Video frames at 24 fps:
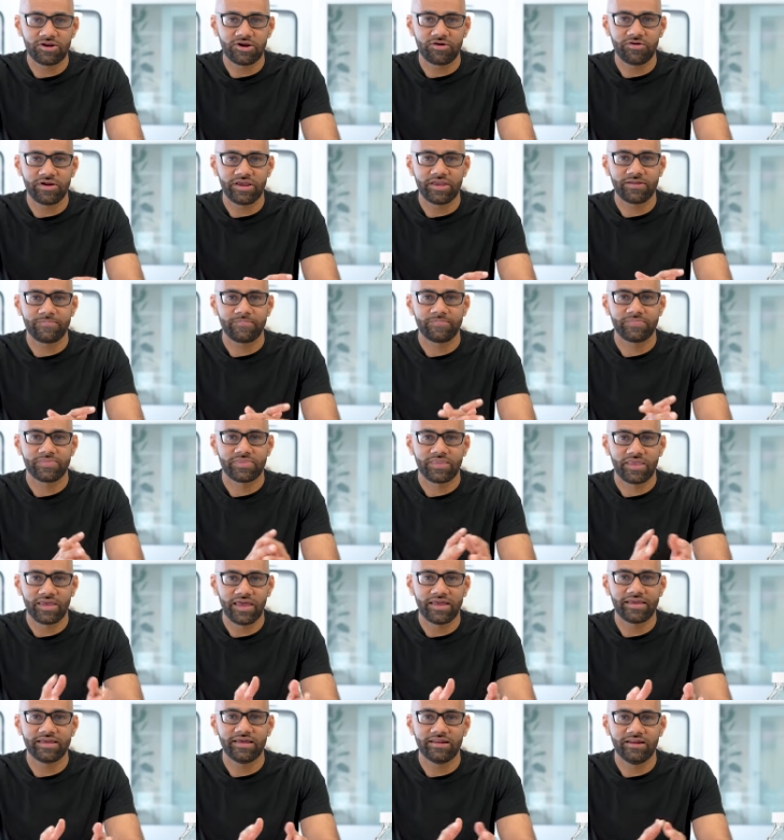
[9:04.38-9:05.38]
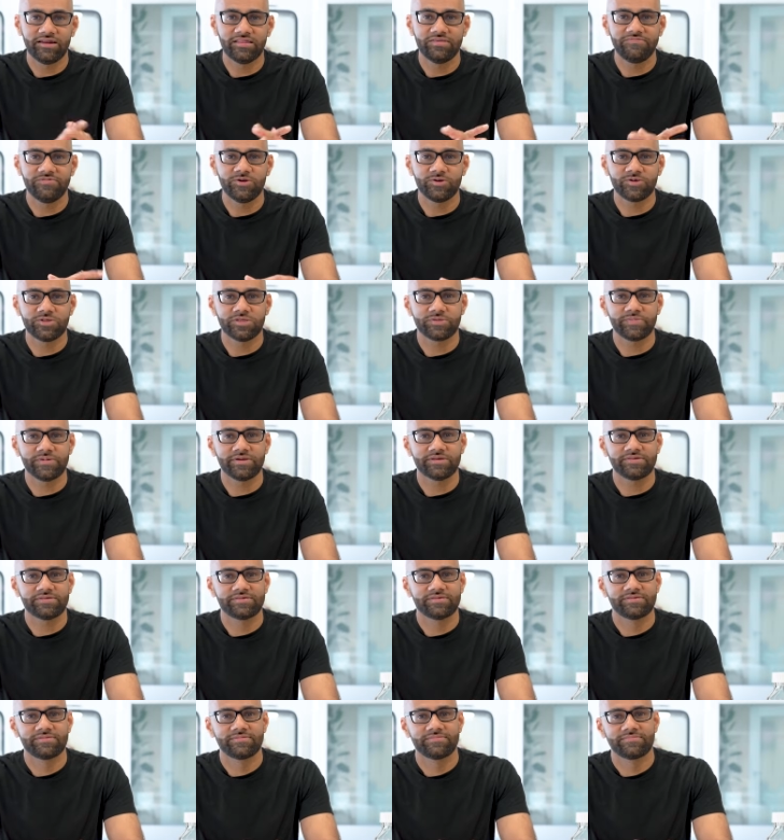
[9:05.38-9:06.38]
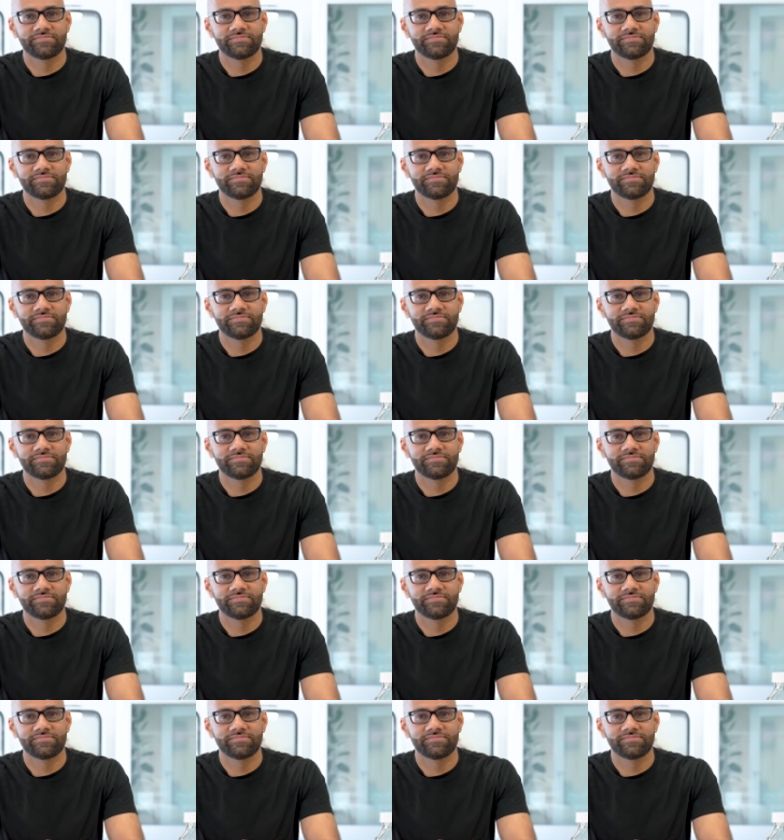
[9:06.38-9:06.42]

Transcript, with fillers: degree and get in the fusion space.